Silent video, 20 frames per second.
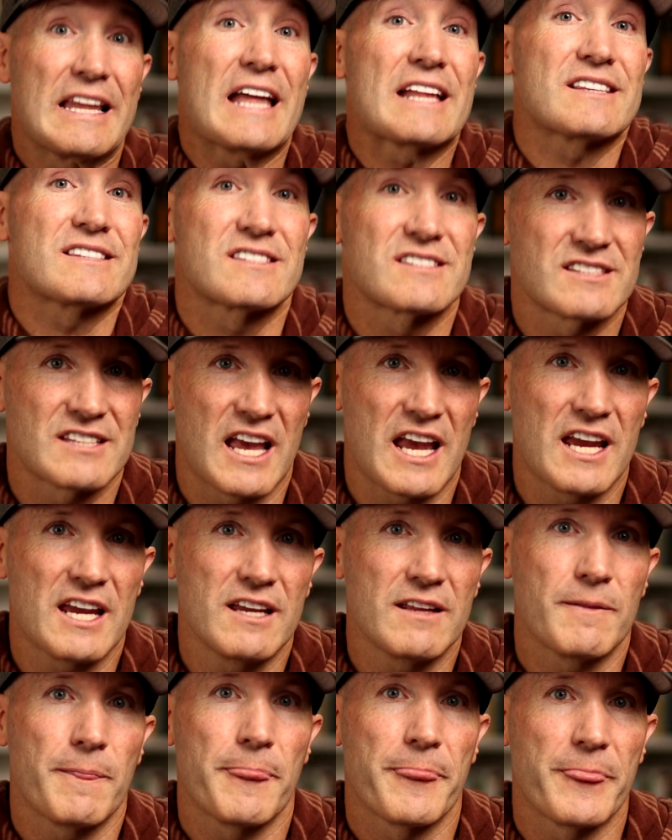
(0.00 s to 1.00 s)
let's
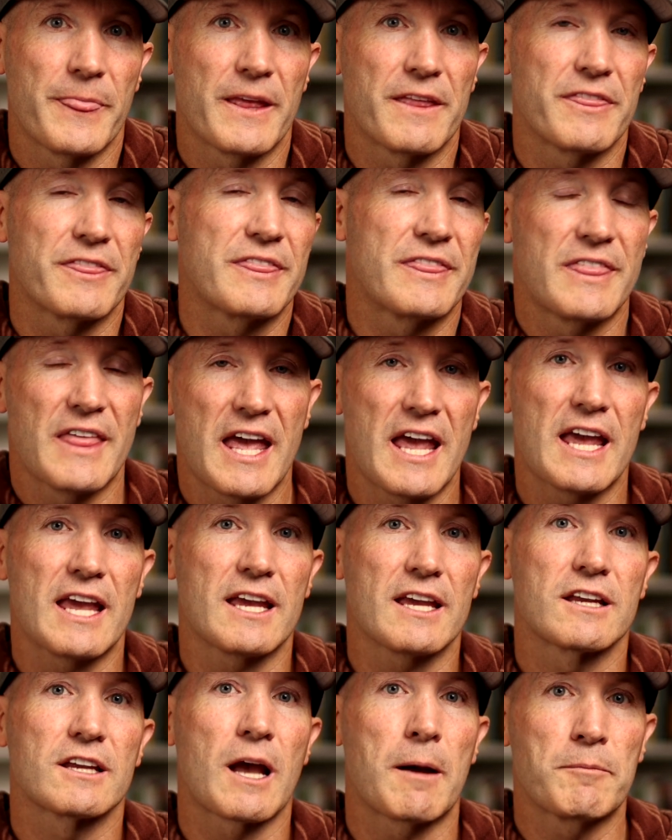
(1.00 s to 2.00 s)
say that
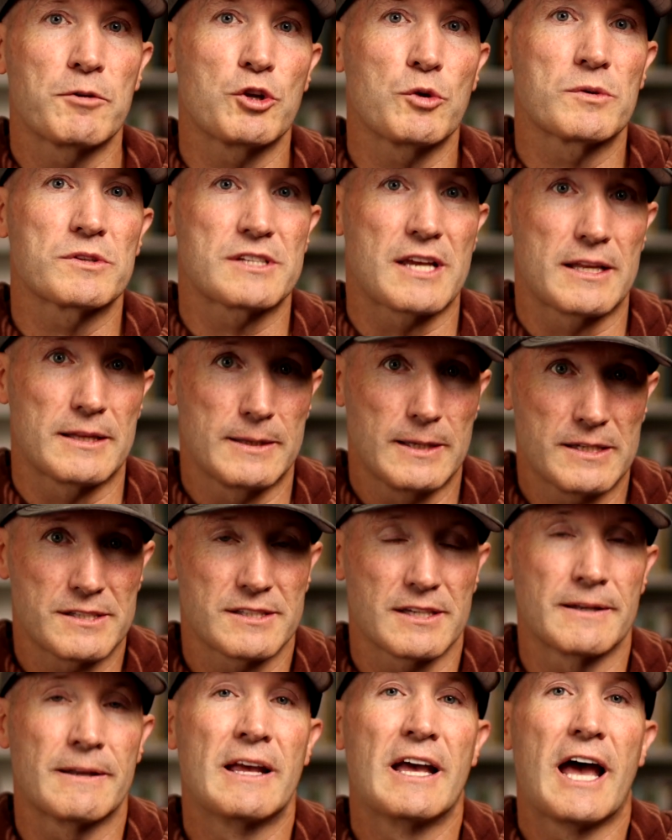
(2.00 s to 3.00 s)
they come to you and say,
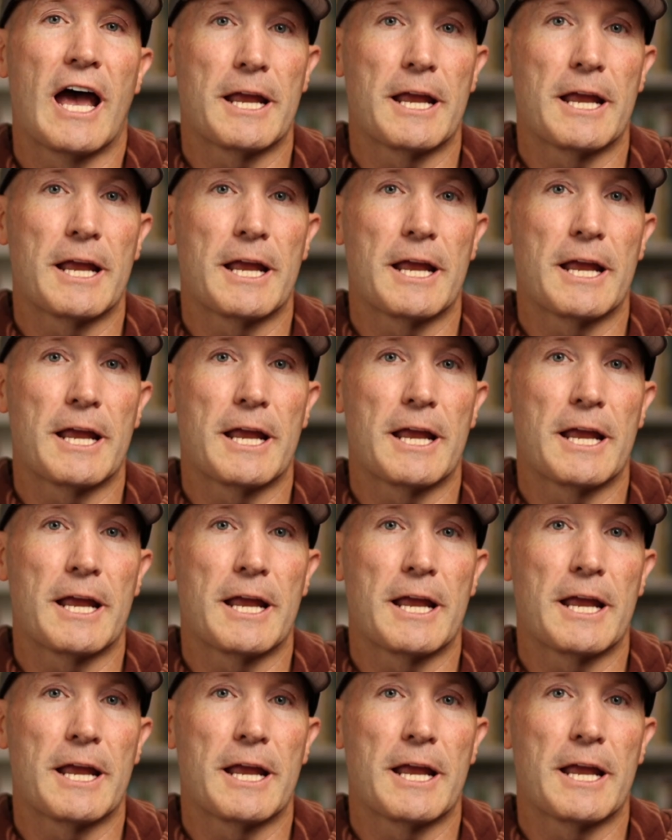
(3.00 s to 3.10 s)
listen,